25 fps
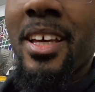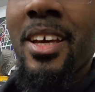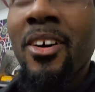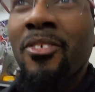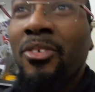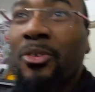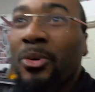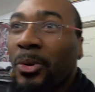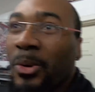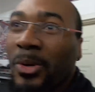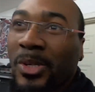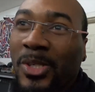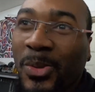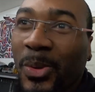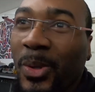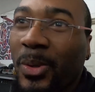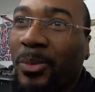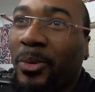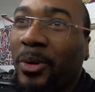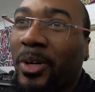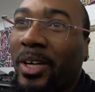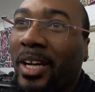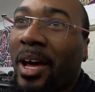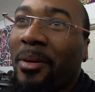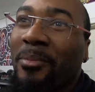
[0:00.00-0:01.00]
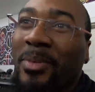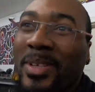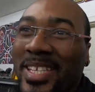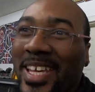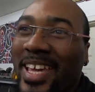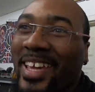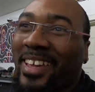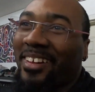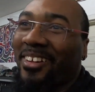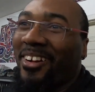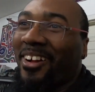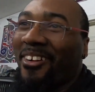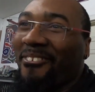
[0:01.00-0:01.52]
Of course we would. I'd be
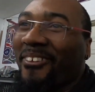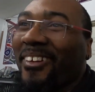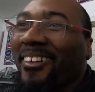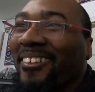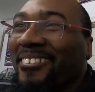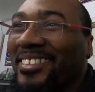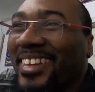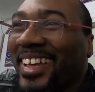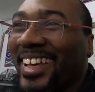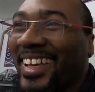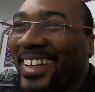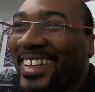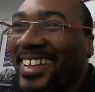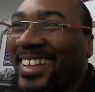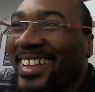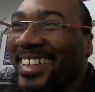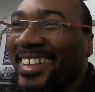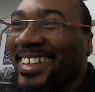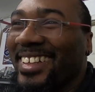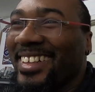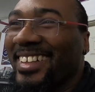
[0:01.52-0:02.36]
taking it off-road then.